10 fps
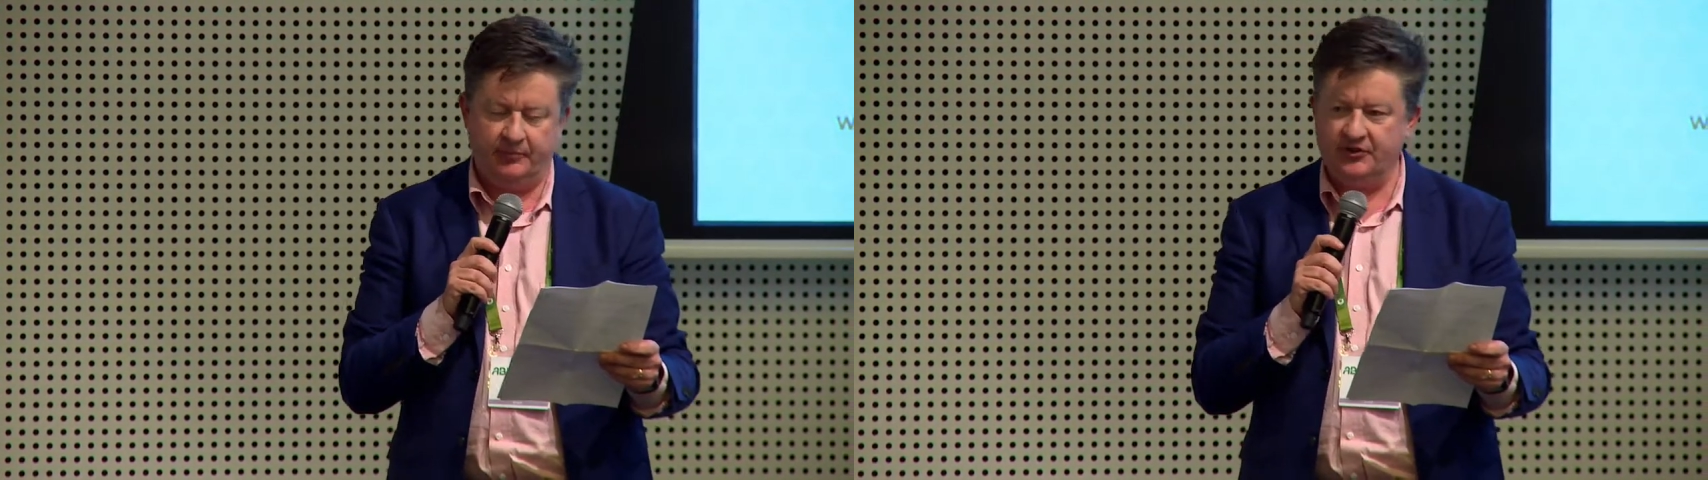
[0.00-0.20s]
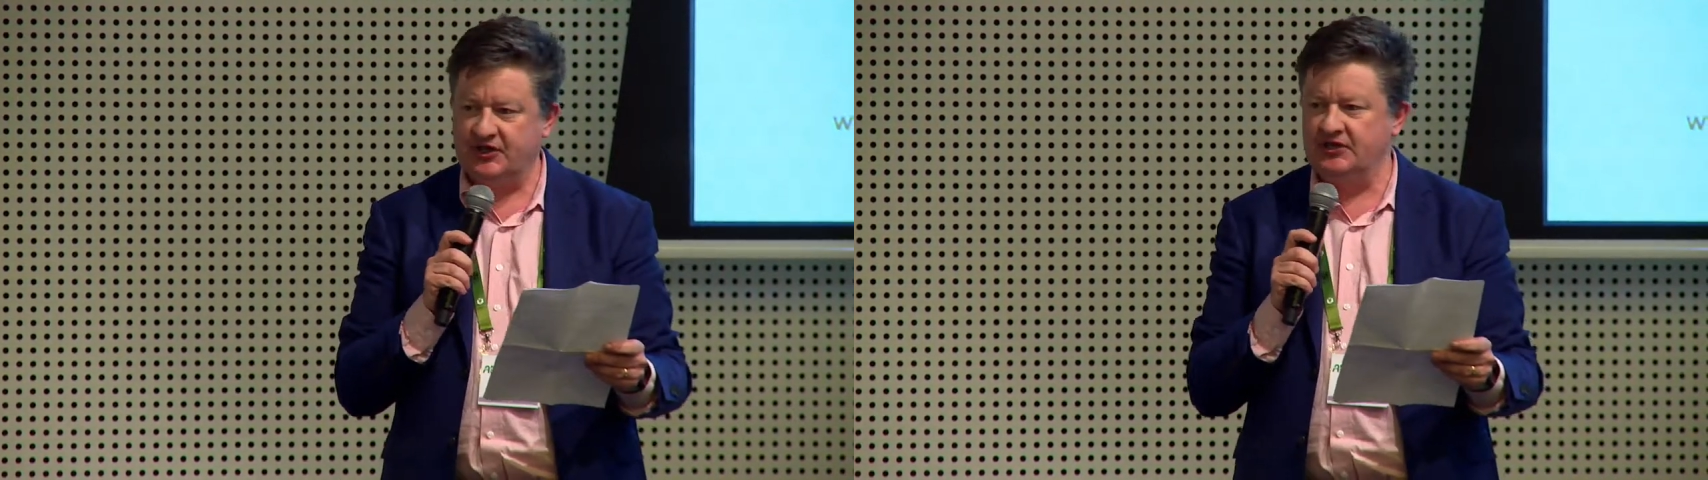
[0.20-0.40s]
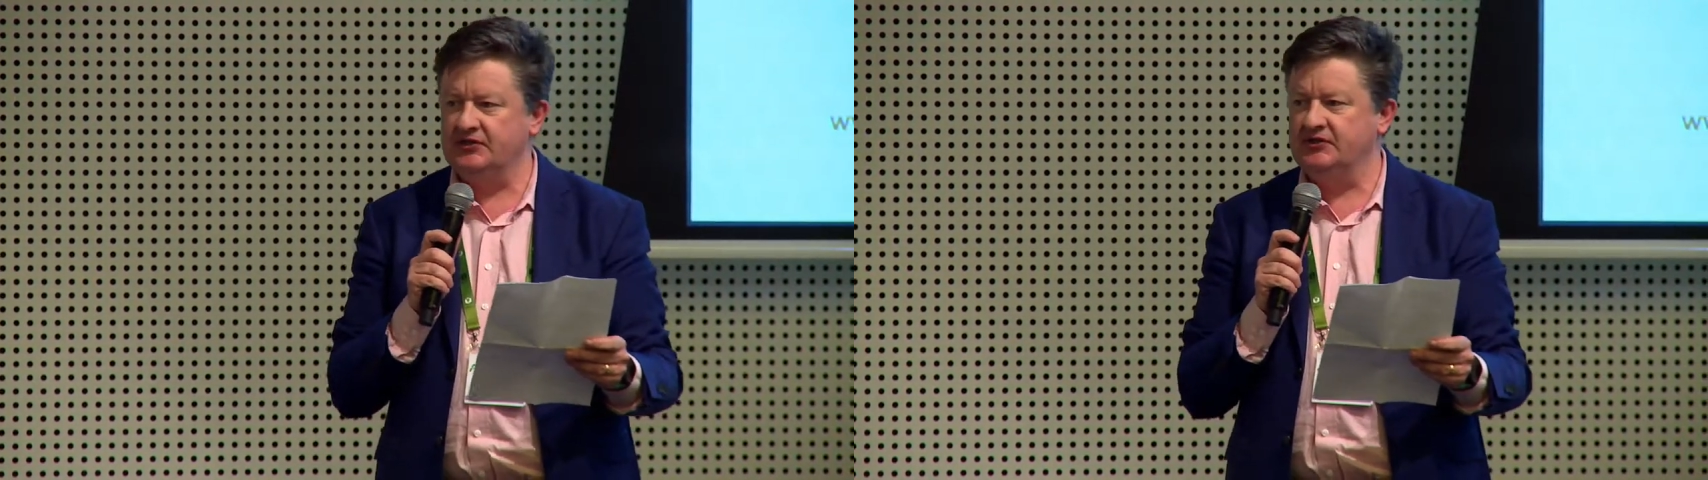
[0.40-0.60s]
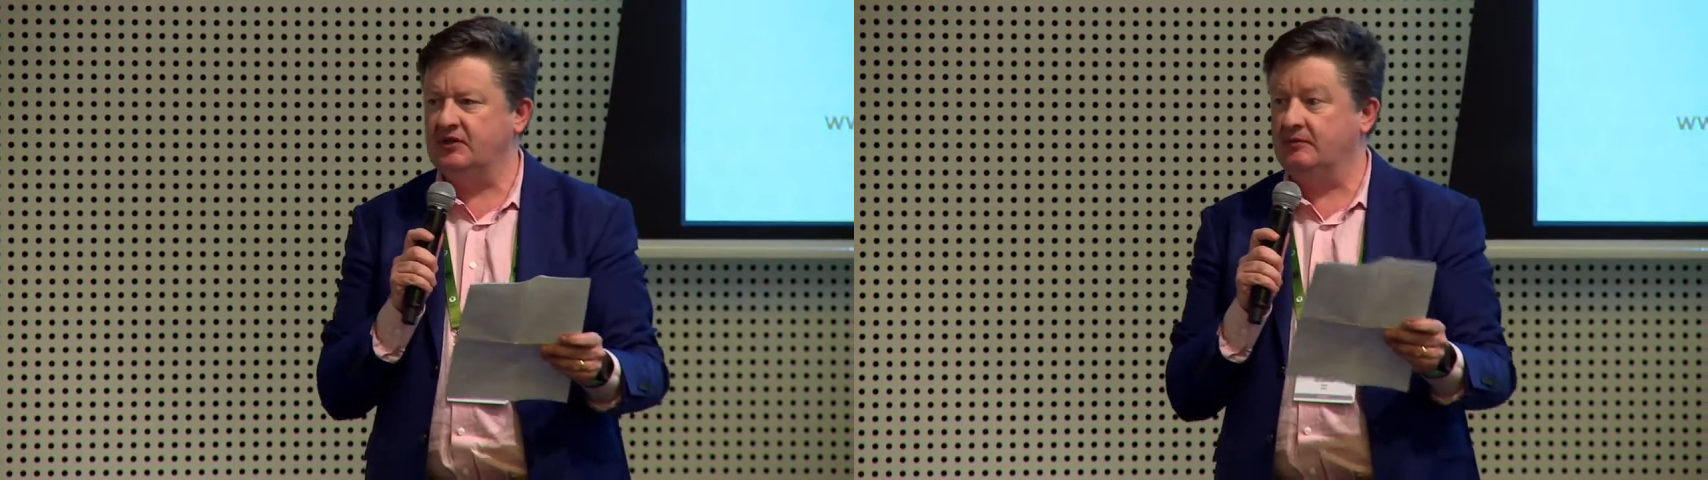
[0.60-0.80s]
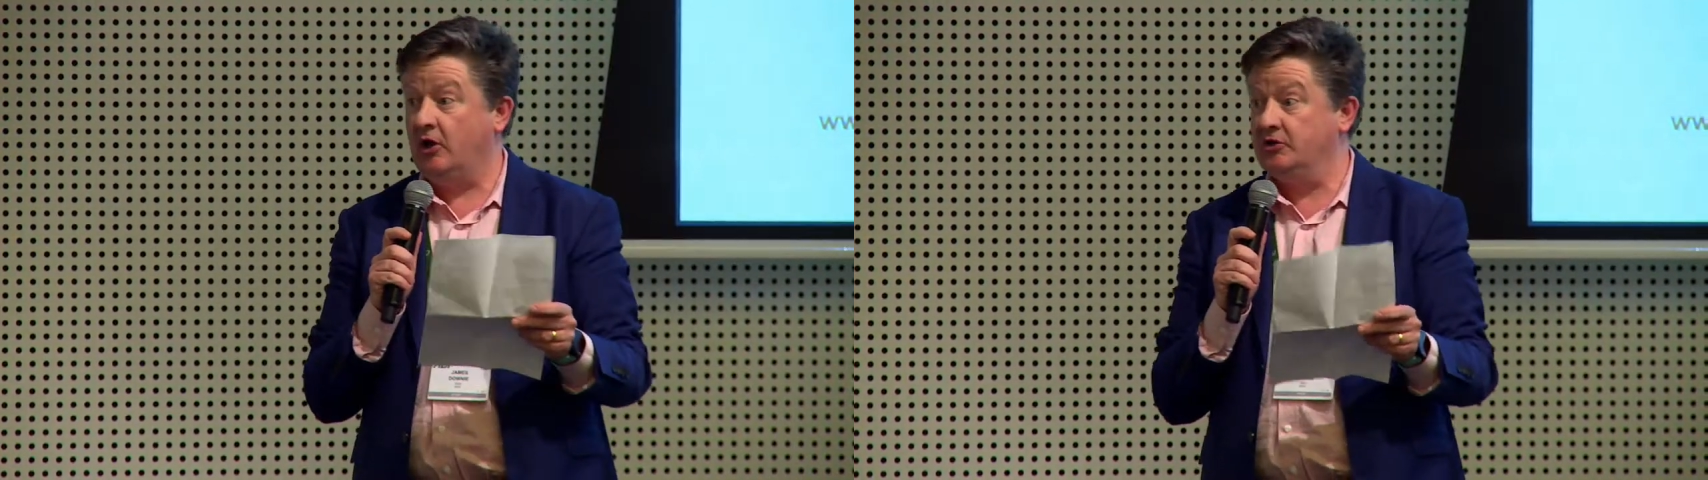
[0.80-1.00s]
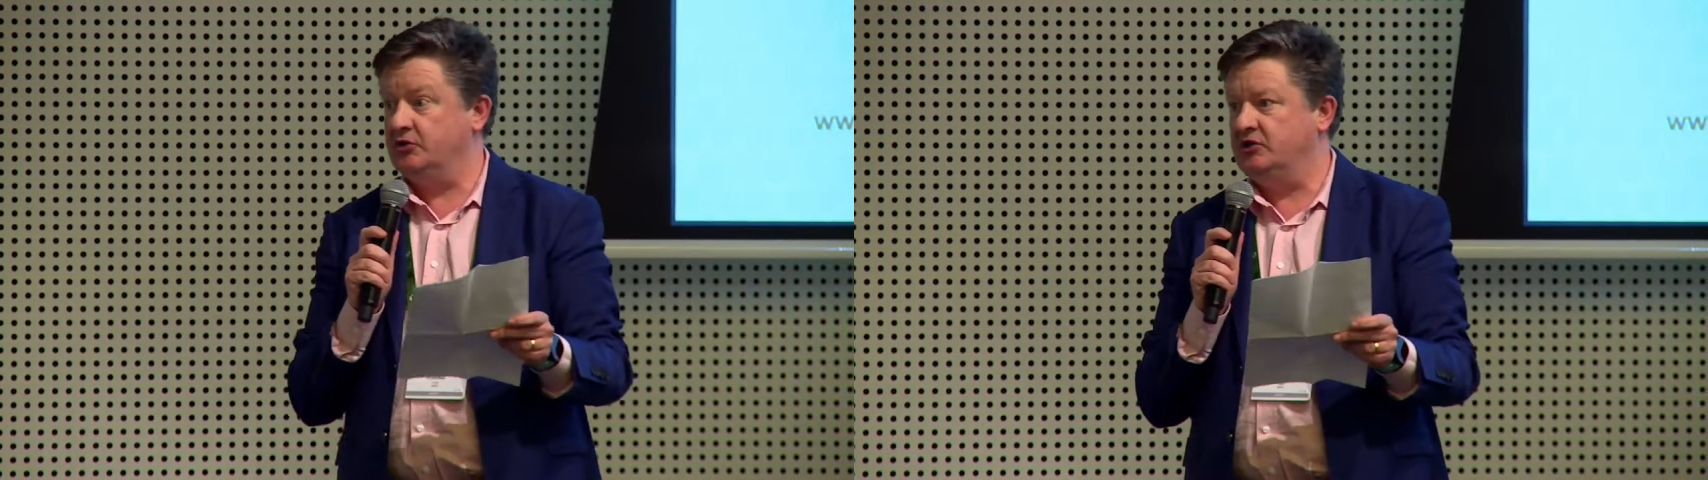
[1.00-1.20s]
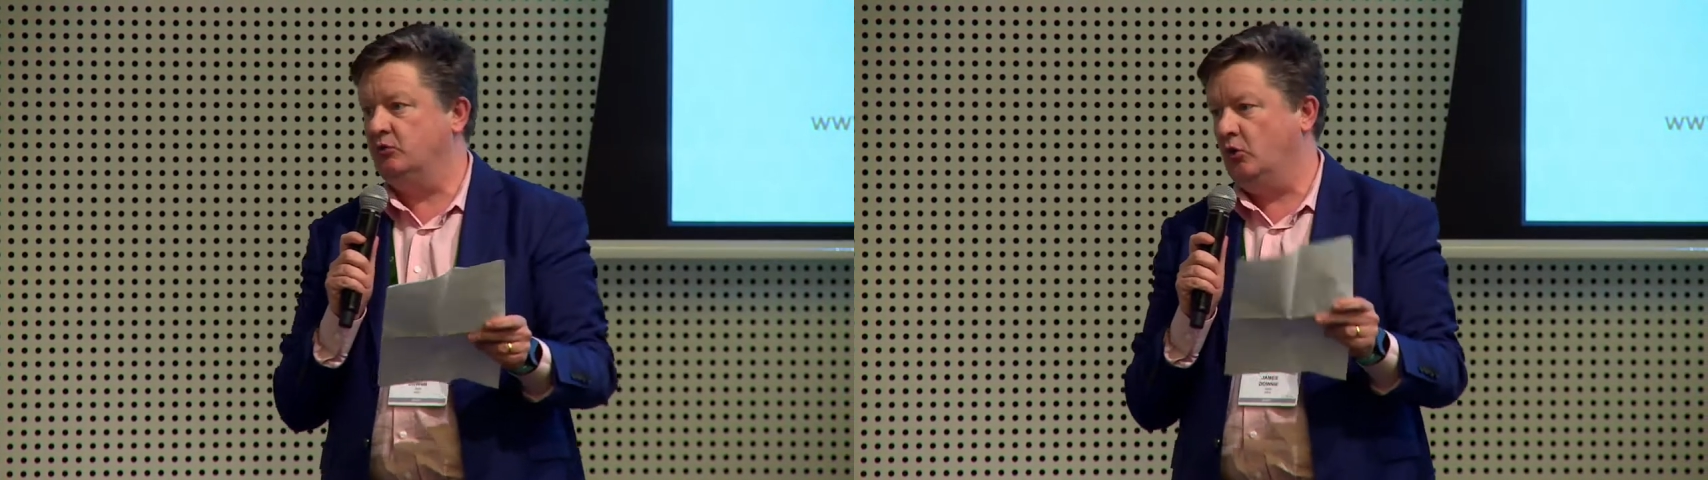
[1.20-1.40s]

presenters and those who did